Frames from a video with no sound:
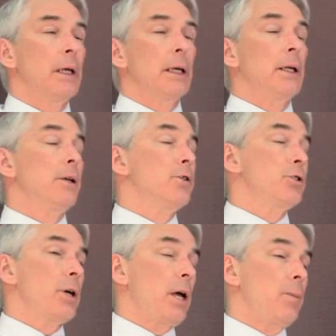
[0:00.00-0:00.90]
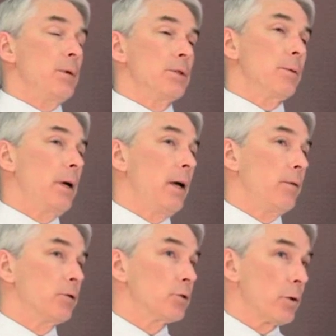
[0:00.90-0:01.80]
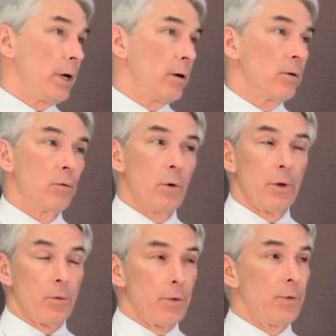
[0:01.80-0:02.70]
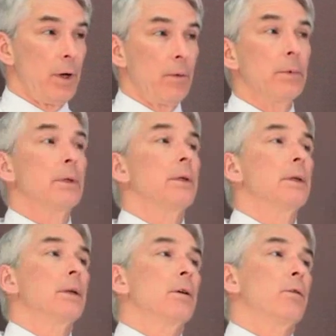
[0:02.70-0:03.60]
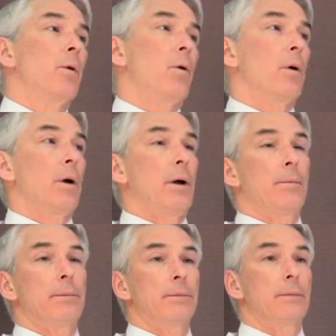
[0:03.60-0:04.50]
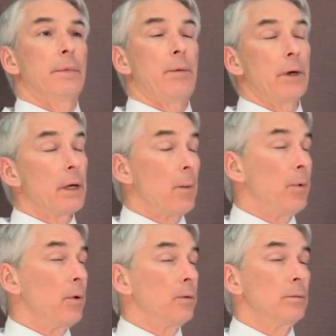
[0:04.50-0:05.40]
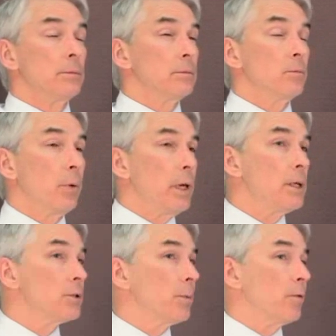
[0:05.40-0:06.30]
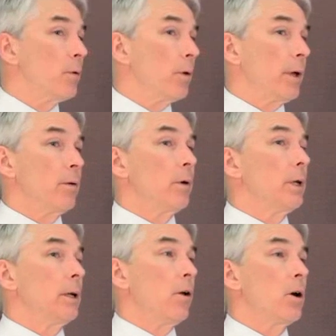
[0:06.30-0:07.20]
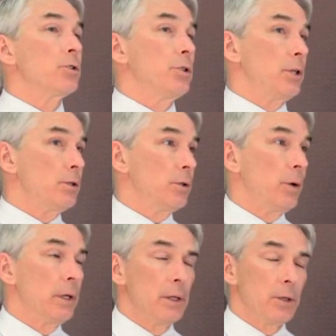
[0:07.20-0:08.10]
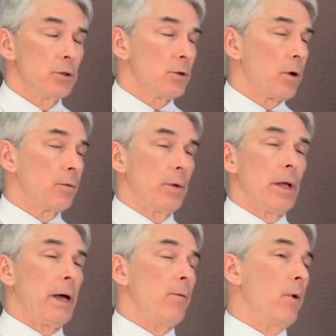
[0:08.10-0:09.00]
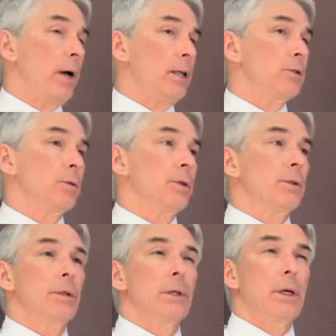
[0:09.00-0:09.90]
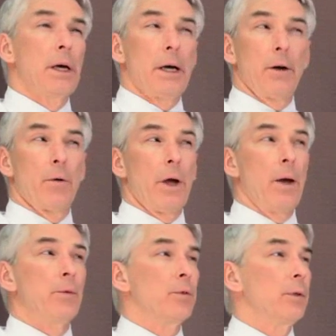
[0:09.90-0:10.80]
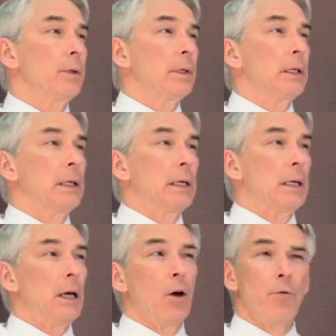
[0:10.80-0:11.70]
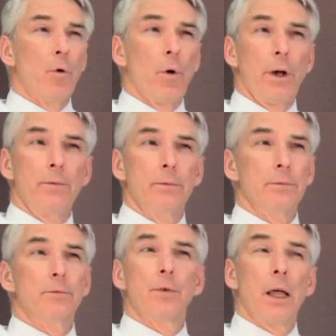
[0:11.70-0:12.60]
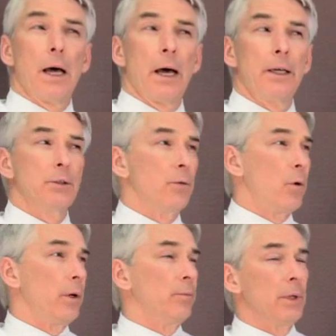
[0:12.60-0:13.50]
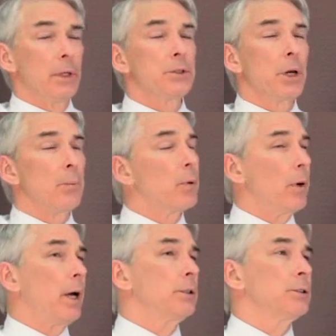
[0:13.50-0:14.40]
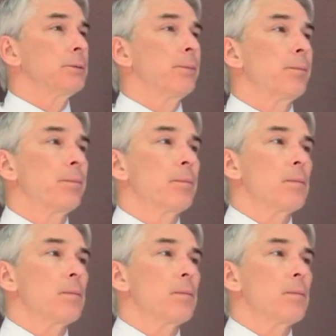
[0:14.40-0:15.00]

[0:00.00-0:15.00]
or getting into shape is to maybe have a trainer work with them for maybe a couple weeks before they really launch into it. Start off with light weights with higher reps. Avoid flies, avoid military press,